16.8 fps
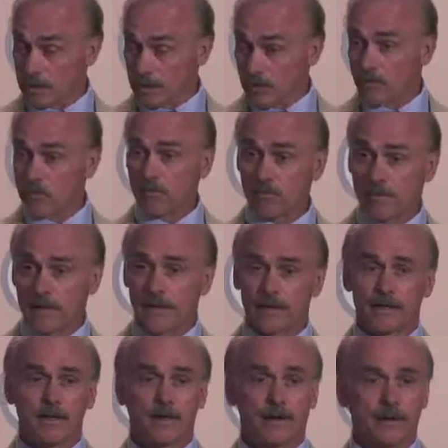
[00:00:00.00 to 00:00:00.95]
in our own
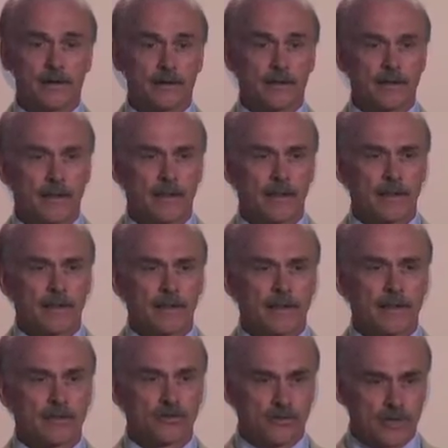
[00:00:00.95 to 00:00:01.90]
backyard
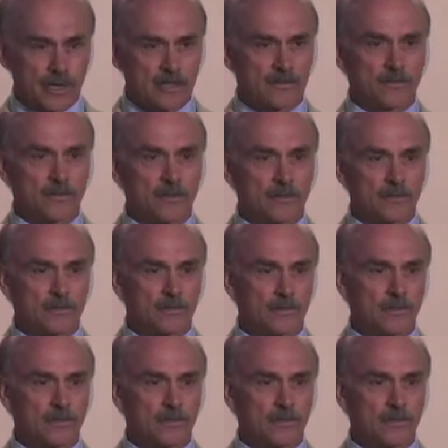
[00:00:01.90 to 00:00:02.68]
in Shanksville.